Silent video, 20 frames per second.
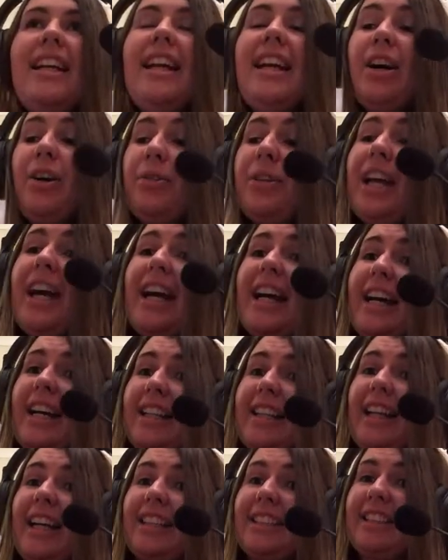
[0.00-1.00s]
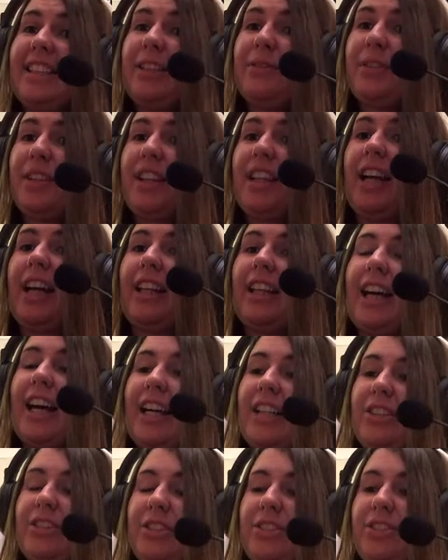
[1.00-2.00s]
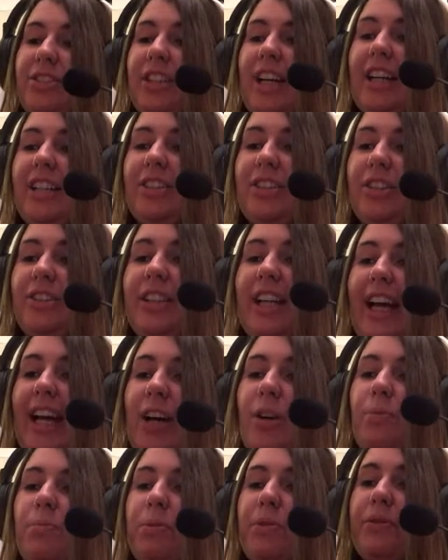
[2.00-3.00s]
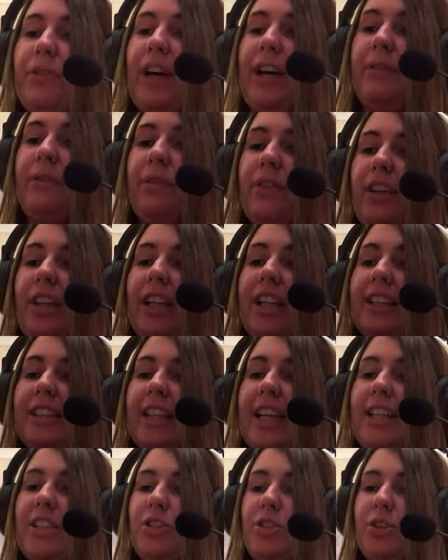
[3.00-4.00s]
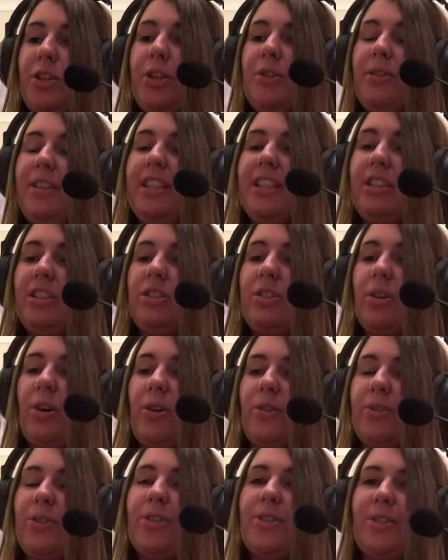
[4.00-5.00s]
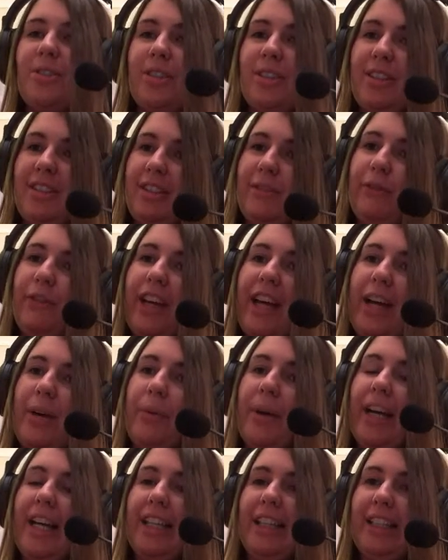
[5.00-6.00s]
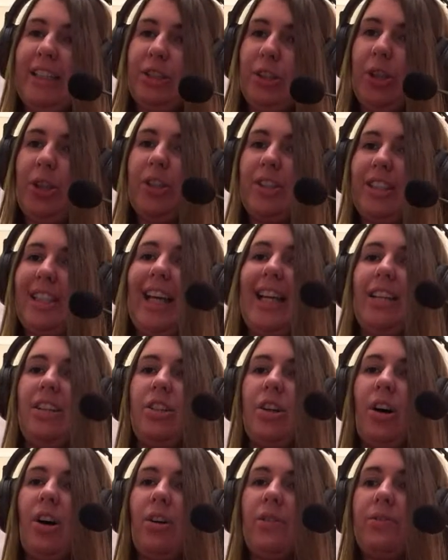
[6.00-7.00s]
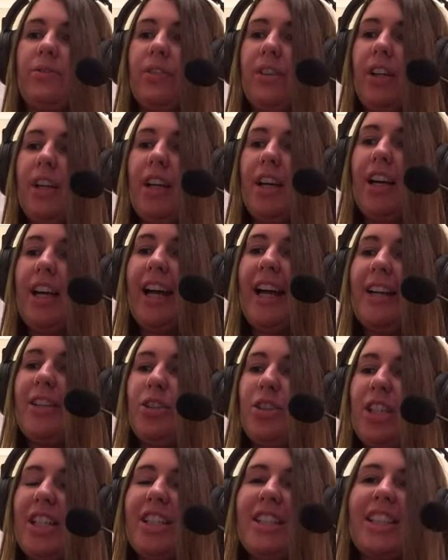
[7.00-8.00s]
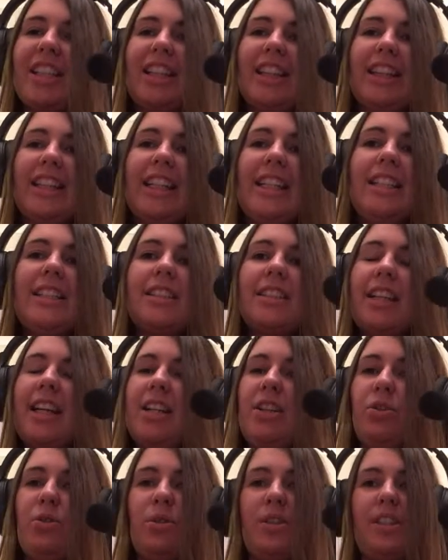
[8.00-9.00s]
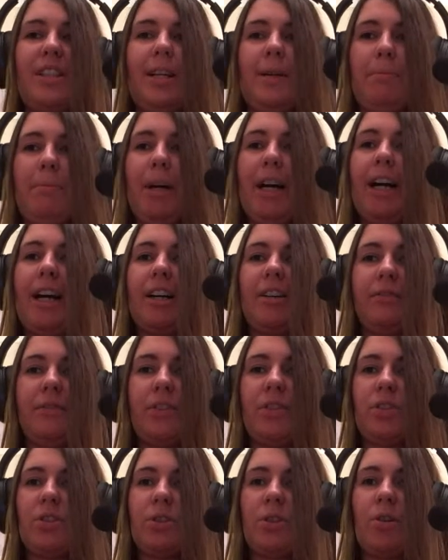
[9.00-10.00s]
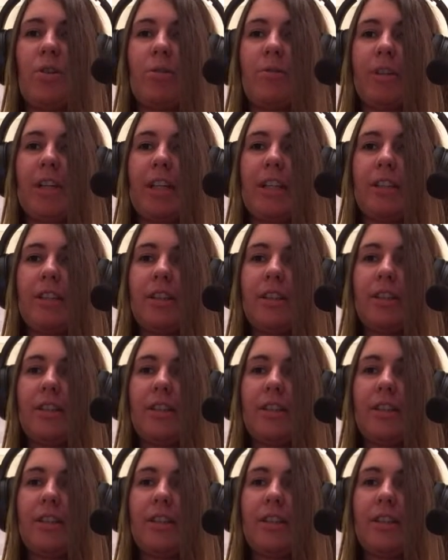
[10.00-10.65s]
Oh yeah, that's the other thing that I couldn't help but find funny. It's like it's Jodie's Doctor's farewell, it's her send off, and she's the least interesting part of the story.